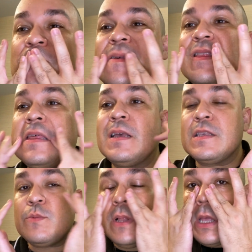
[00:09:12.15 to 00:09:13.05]

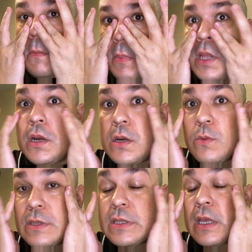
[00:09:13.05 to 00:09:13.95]
Things will get better
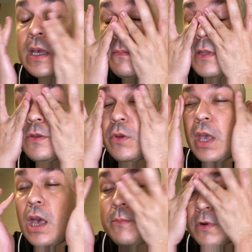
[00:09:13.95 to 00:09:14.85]
once I get my new
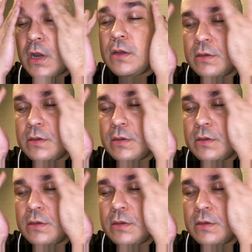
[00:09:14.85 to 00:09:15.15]
camera.